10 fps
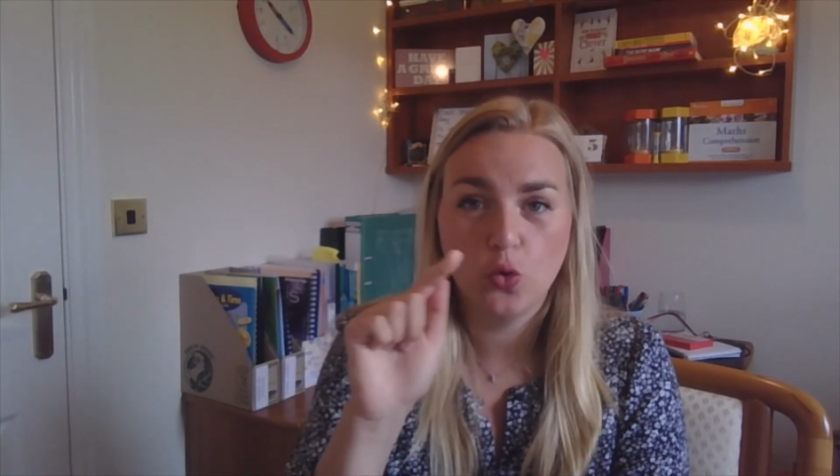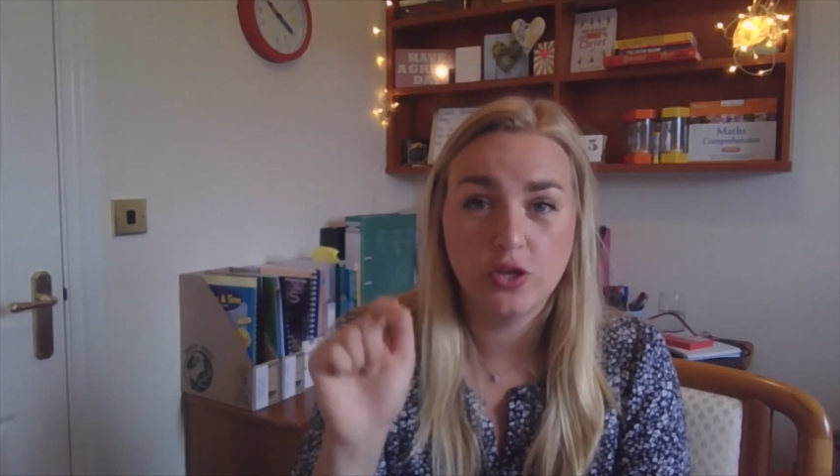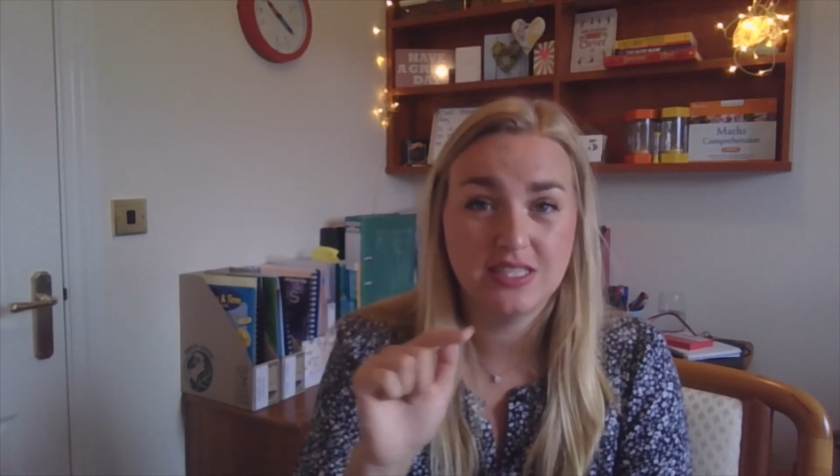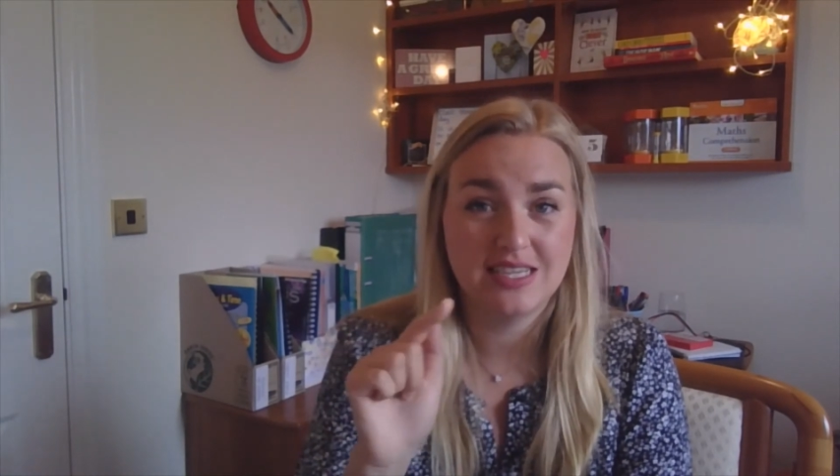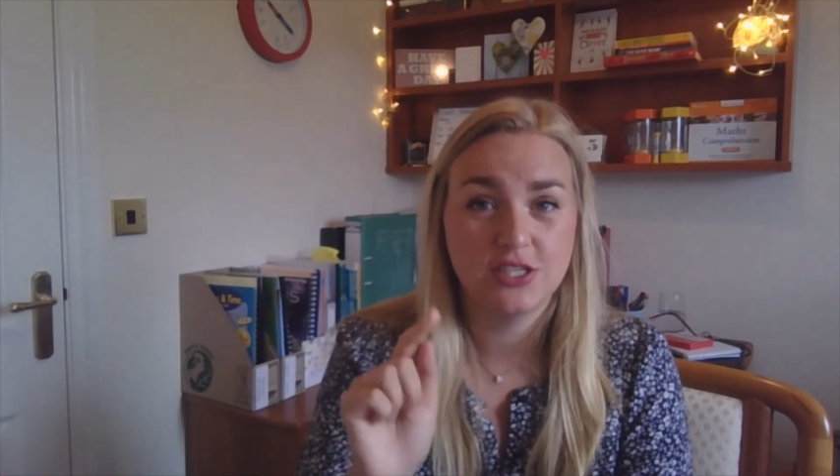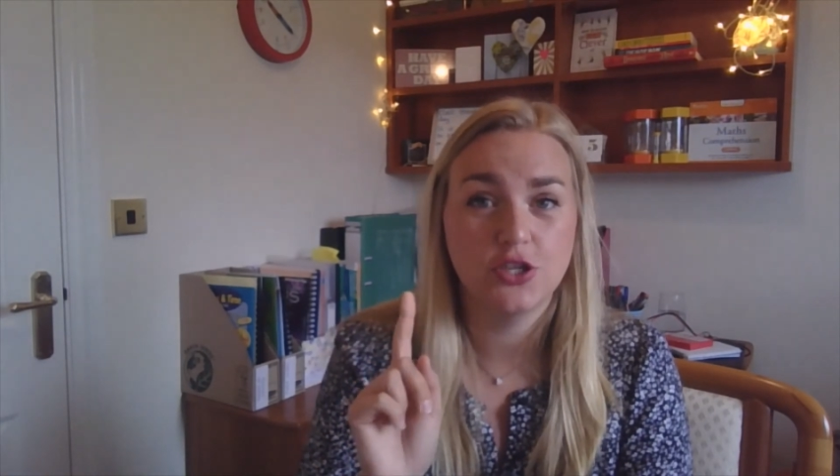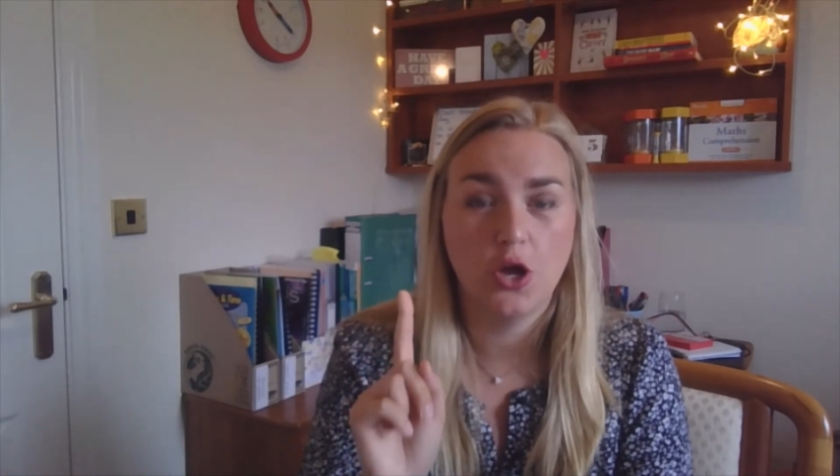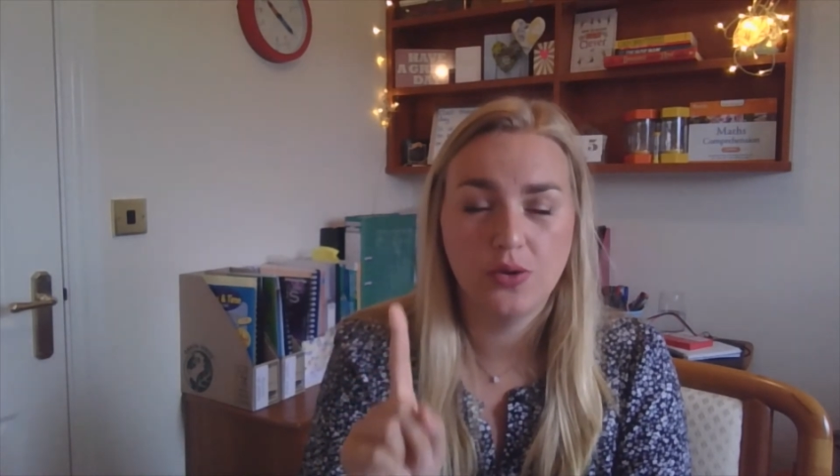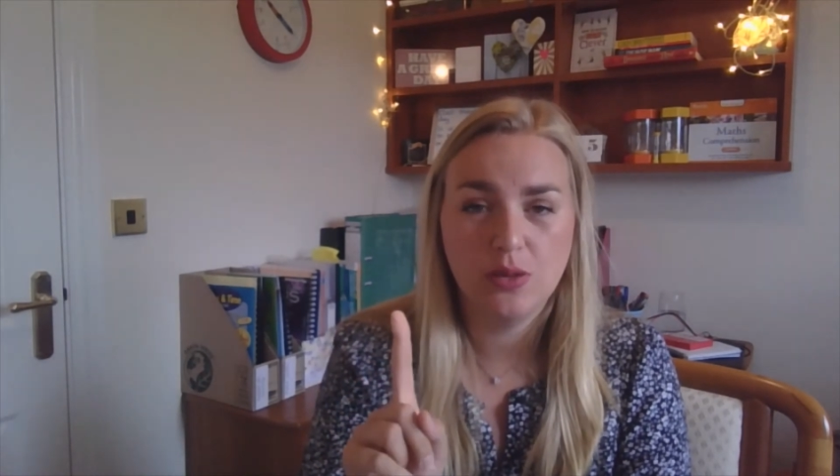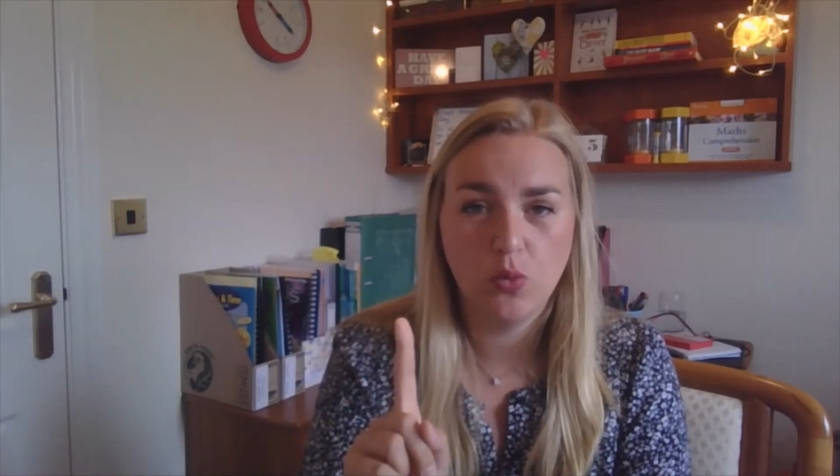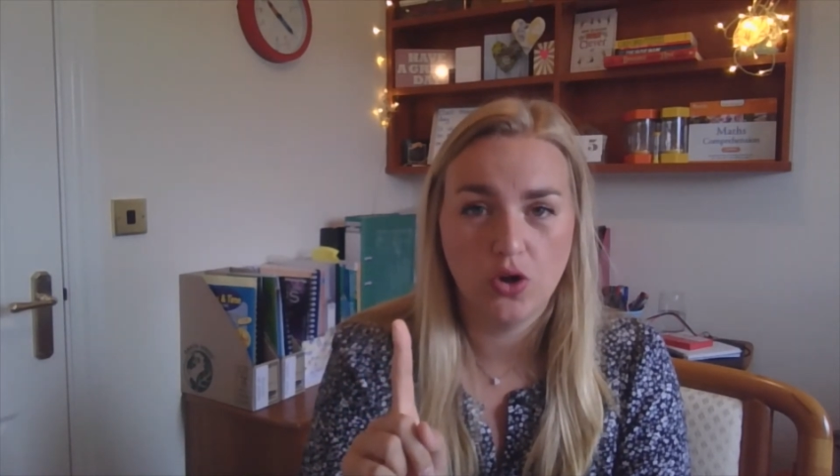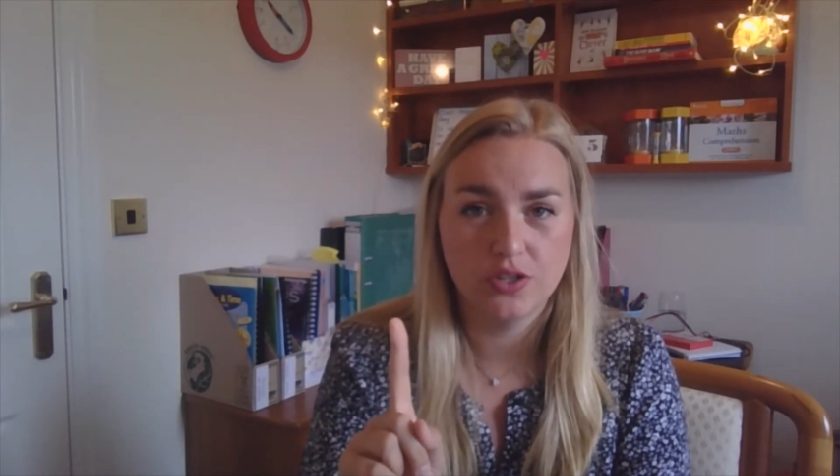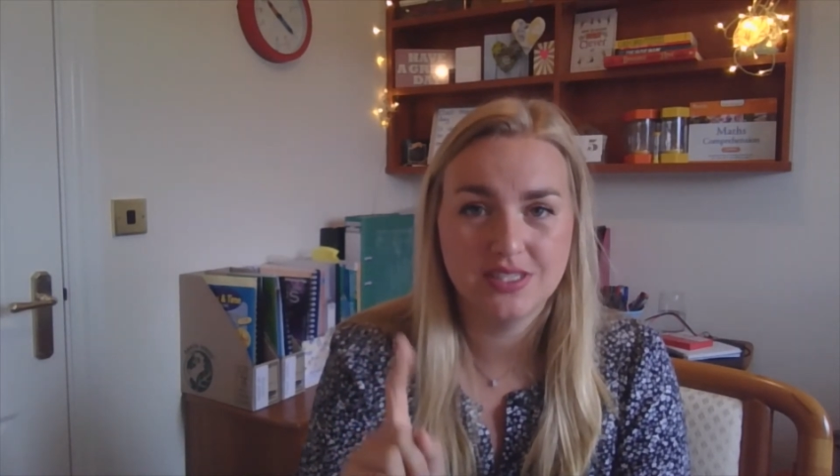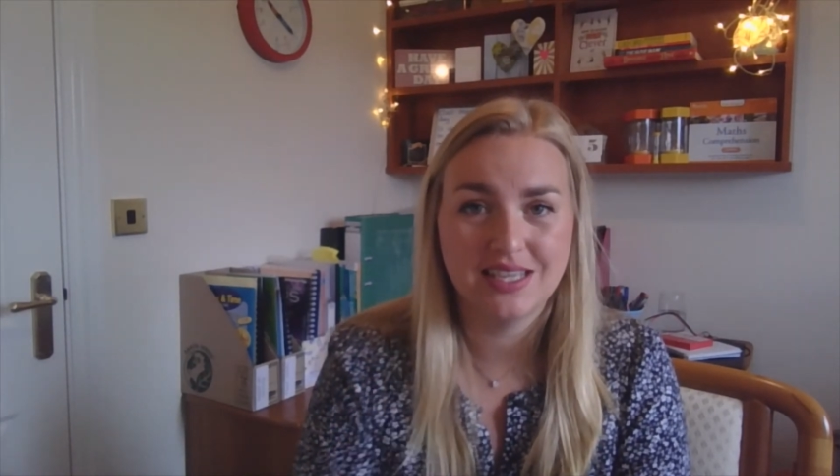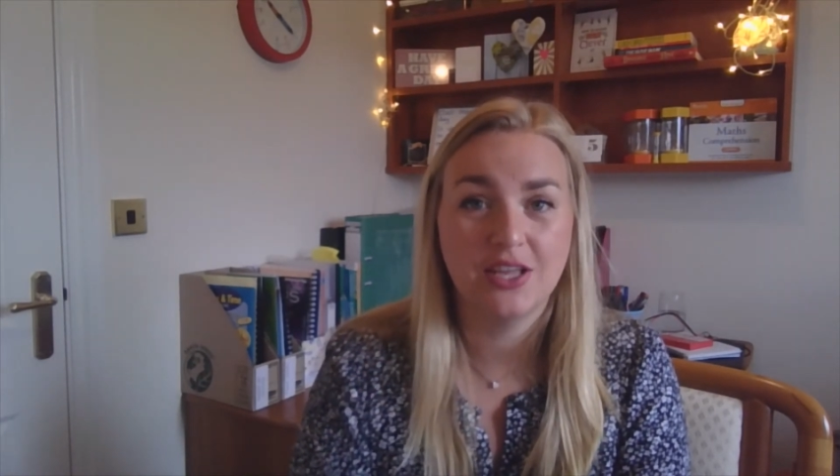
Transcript: those letters only once,